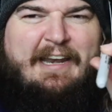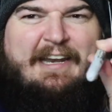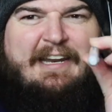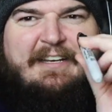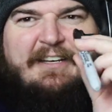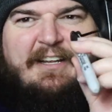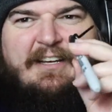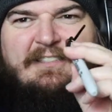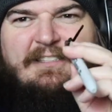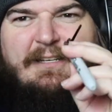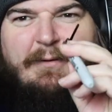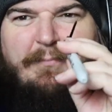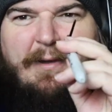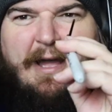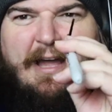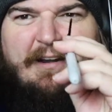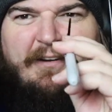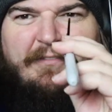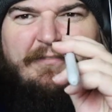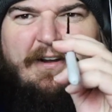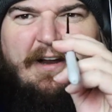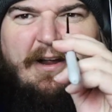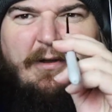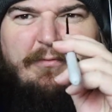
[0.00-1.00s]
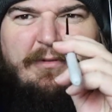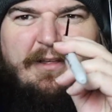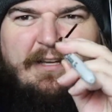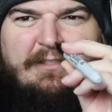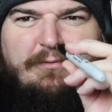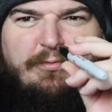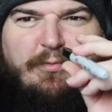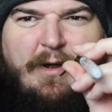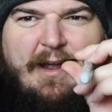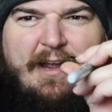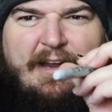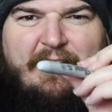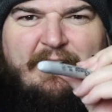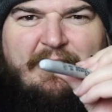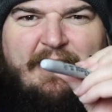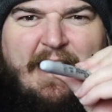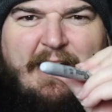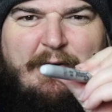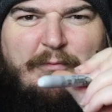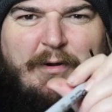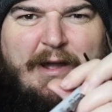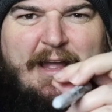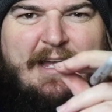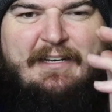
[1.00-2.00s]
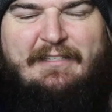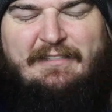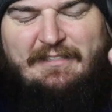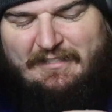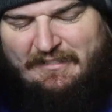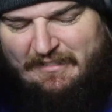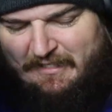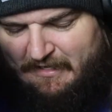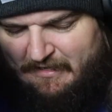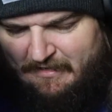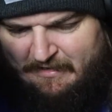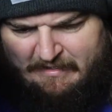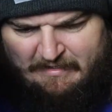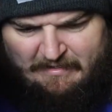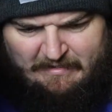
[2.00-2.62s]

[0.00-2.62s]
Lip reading: And it doesn't matter if I go this way or that way. It just,